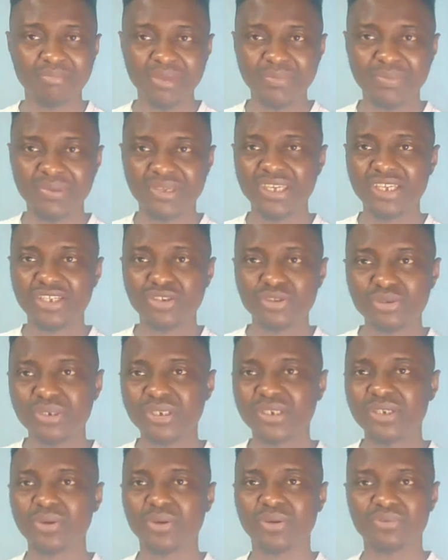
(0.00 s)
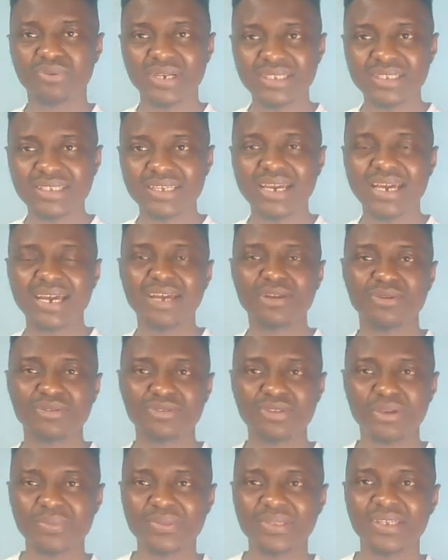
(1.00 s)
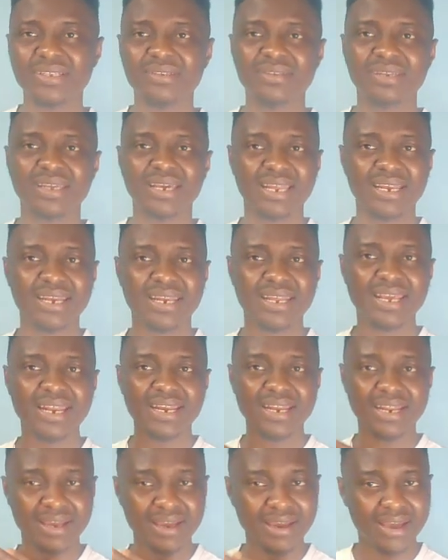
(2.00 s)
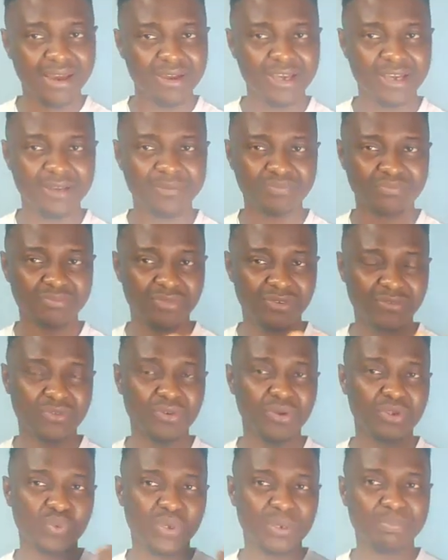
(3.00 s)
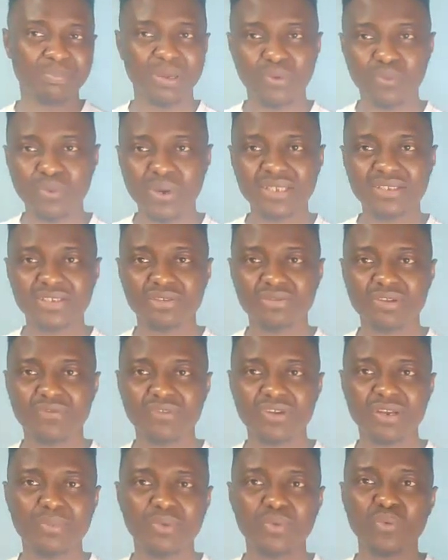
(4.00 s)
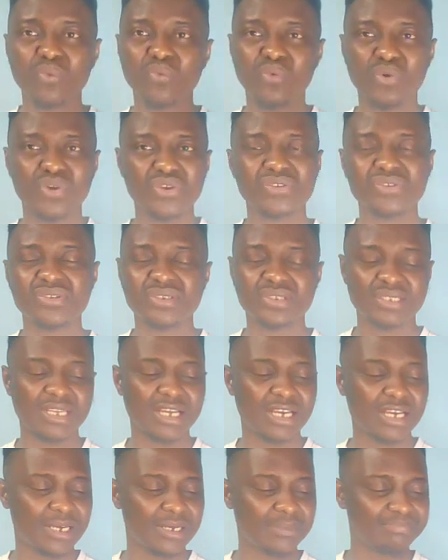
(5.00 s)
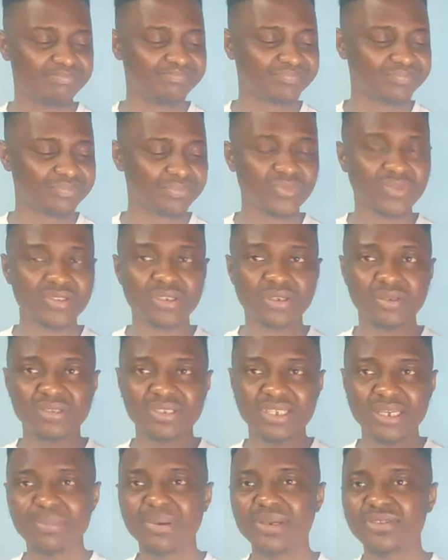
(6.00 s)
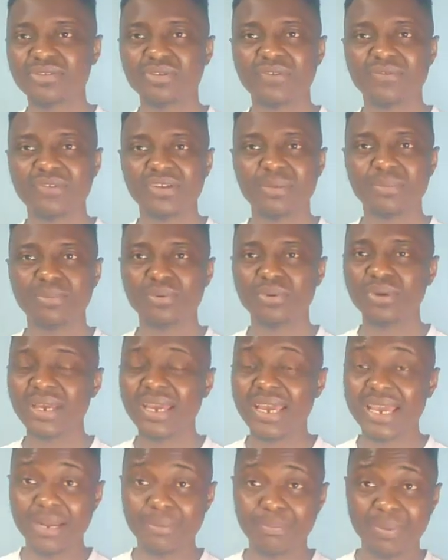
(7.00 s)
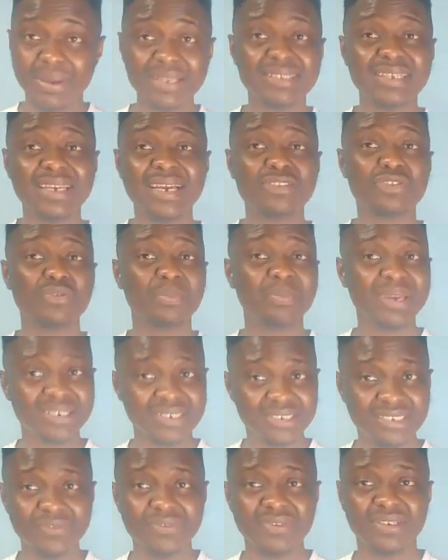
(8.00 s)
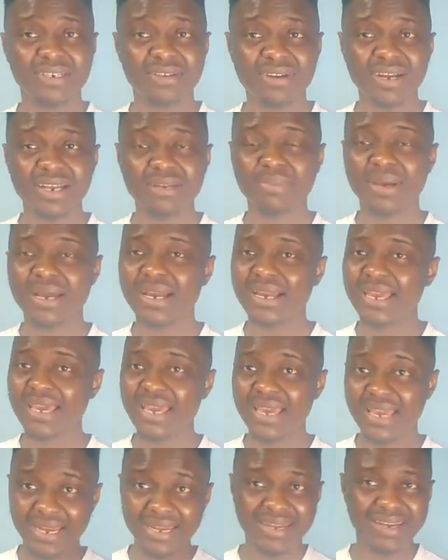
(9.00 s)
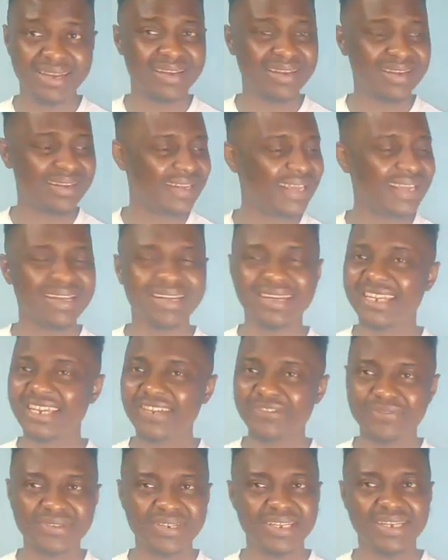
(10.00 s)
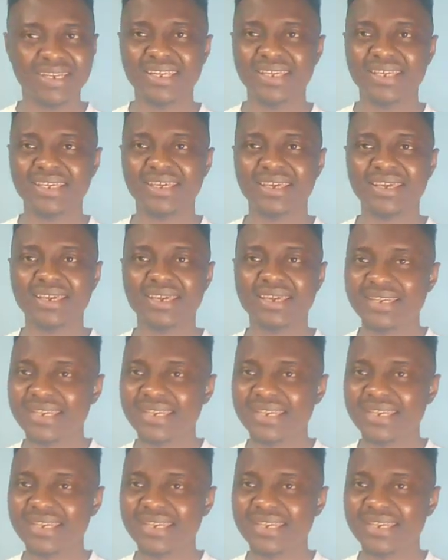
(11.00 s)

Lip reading: maybe injury or red card or something, and of course when Ben White is not available, once Timber is not available, and Partey has to make shift on the right back, and then definitely